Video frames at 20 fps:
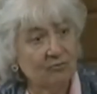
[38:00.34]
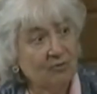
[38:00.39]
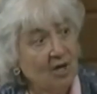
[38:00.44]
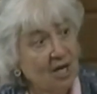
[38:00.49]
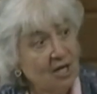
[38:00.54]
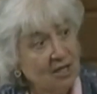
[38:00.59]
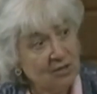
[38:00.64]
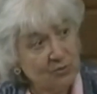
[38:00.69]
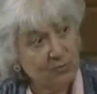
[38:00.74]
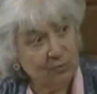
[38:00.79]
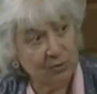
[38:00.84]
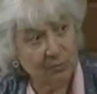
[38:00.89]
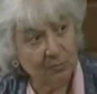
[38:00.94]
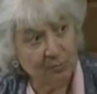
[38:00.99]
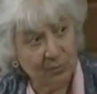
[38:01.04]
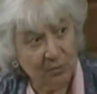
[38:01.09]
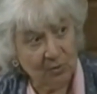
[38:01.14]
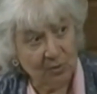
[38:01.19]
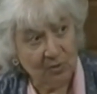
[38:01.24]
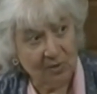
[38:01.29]
rocks would
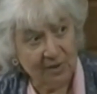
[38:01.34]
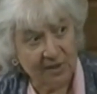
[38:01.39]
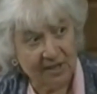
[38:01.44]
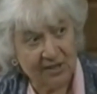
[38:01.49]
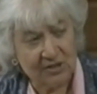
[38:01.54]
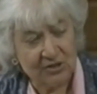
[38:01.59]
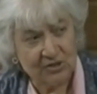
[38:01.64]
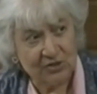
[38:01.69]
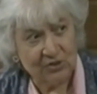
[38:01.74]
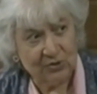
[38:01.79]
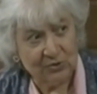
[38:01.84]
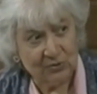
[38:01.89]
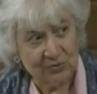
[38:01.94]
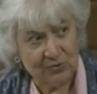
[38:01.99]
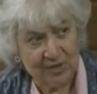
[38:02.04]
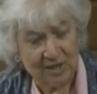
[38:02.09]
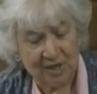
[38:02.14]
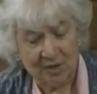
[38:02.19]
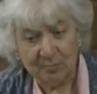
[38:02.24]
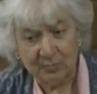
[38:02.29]
pull their
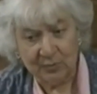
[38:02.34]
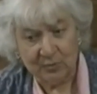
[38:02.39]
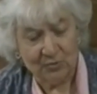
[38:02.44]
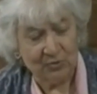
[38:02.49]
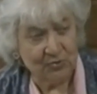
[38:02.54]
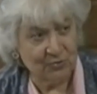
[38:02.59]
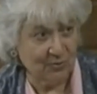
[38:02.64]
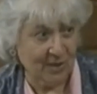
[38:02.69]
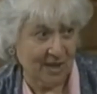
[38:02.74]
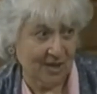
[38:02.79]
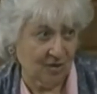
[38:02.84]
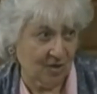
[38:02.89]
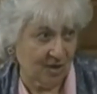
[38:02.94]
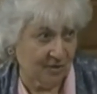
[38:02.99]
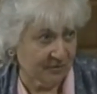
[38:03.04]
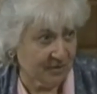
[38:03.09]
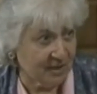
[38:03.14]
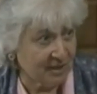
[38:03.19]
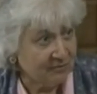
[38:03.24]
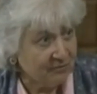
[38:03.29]
shoes, their boots right
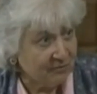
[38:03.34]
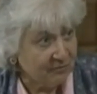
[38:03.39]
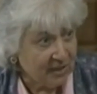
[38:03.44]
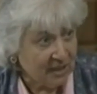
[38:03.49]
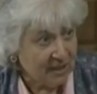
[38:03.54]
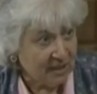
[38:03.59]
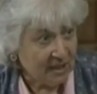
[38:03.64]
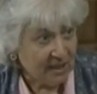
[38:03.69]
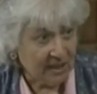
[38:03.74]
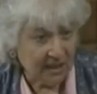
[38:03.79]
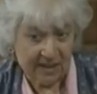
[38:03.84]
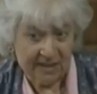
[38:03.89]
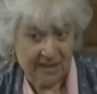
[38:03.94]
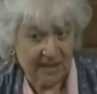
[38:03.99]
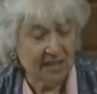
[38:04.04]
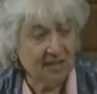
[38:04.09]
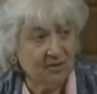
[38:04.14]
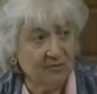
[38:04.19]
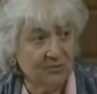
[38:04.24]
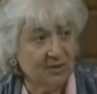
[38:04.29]
off their feet. They
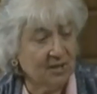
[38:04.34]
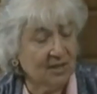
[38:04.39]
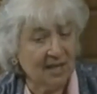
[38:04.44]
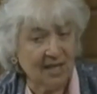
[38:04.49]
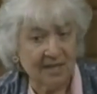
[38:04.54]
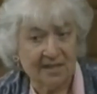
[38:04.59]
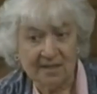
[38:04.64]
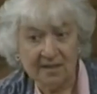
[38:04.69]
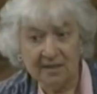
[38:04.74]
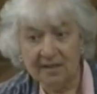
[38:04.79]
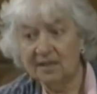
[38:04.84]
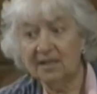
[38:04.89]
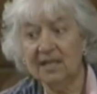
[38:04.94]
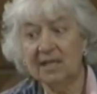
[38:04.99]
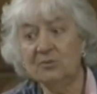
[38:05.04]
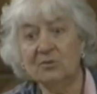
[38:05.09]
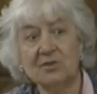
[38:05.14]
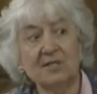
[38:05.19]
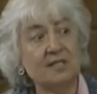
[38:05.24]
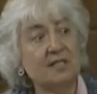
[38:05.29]
didn't realize it, they
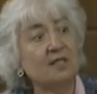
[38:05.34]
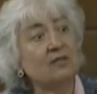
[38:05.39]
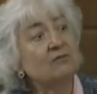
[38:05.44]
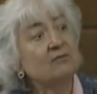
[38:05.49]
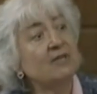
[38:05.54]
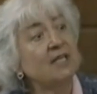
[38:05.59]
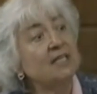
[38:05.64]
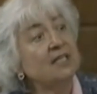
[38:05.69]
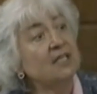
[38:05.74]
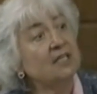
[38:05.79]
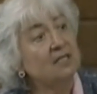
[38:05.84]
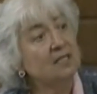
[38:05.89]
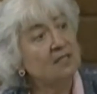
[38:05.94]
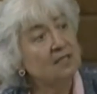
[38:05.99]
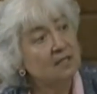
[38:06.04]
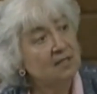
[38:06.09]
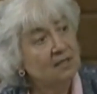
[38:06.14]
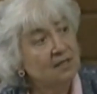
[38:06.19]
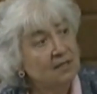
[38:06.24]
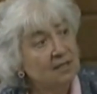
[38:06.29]
were still running.
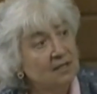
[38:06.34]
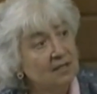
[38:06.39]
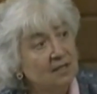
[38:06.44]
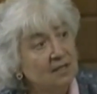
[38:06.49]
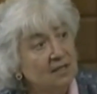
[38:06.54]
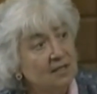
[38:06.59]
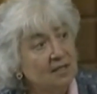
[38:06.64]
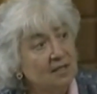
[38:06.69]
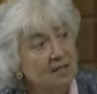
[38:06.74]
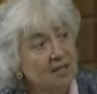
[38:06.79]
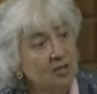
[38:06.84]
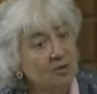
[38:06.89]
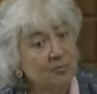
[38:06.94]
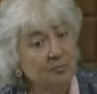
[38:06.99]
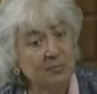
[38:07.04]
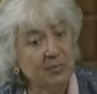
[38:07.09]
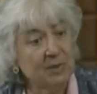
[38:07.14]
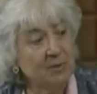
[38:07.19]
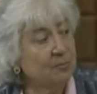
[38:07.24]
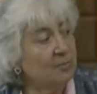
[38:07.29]
And
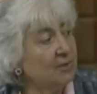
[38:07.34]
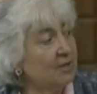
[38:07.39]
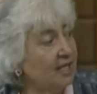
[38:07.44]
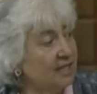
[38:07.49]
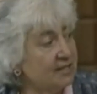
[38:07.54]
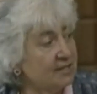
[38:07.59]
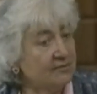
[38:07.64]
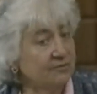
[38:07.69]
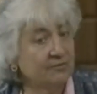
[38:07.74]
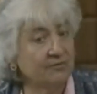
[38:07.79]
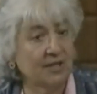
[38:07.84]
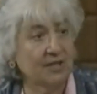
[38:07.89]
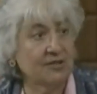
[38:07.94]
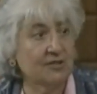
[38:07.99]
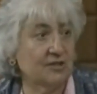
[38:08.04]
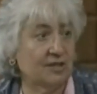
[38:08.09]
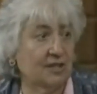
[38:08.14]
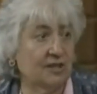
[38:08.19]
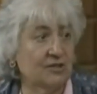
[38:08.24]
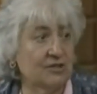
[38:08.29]
people had to
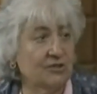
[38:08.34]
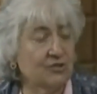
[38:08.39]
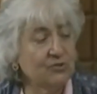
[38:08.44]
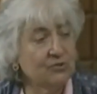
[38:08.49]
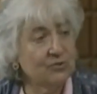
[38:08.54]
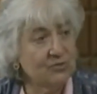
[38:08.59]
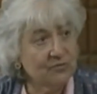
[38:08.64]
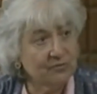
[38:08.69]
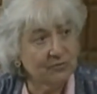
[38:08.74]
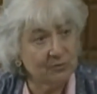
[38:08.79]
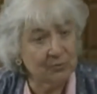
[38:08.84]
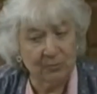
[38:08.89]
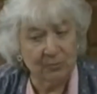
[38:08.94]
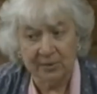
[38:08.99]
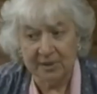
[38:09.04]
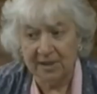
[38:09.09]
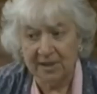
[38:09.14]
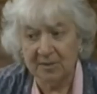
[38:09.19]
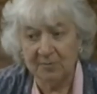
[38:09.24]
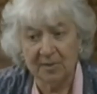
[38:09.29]
fetch their shoes for
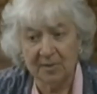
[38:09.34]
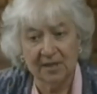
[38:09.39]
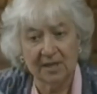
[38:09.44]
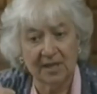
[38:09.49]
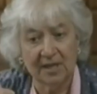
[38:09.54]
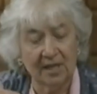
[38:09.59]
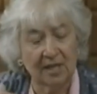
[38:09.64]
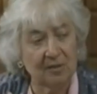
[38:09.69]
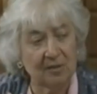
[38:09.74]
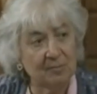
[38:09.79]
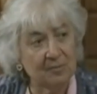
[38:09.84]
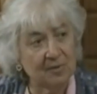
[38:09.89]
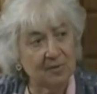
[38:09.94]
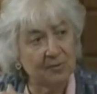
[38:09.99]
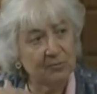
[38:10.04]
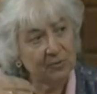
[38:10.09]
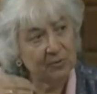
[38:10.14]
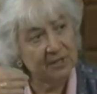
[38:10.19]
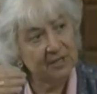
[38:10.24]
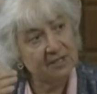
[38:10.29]
when they became,
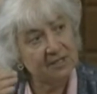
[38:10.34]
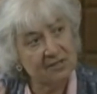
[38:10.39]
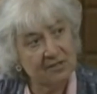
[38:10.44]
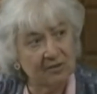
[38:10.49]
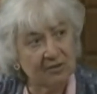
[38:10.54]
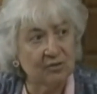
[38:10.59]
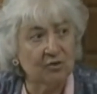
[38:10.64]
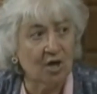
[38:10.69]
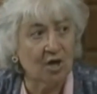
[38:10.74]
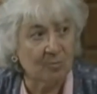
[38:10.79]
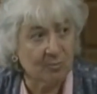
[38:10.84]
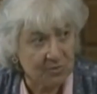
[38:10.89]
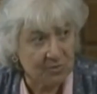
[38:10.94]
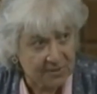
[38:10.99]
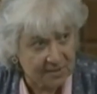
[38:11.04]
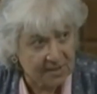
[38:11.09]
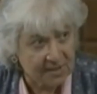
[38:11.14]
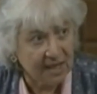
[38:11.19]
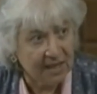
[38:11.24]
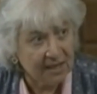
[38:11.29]
went into the normal
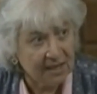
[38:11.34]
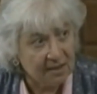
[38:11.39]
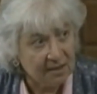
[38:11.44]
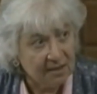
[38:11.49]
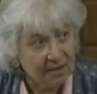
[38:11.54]
state.